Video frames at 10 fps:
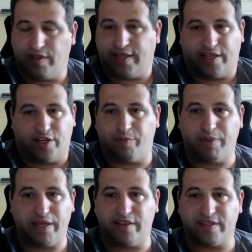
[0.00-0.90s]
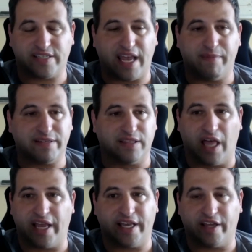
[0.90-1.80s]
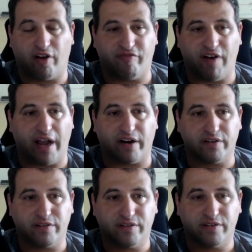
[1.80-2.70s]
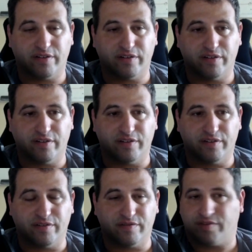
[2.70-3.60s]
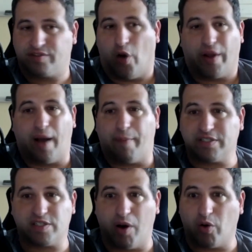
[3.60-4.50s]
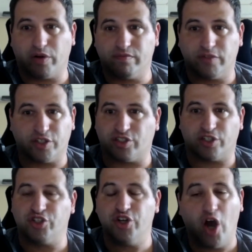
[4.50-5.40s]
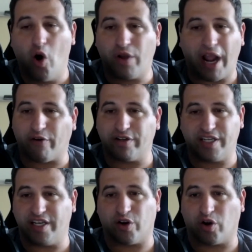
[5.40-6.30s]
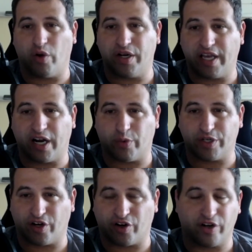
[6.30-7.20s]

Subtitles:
could be the same as lighting it on fire, going up in smoke. There's no guarantee you're going to get a return.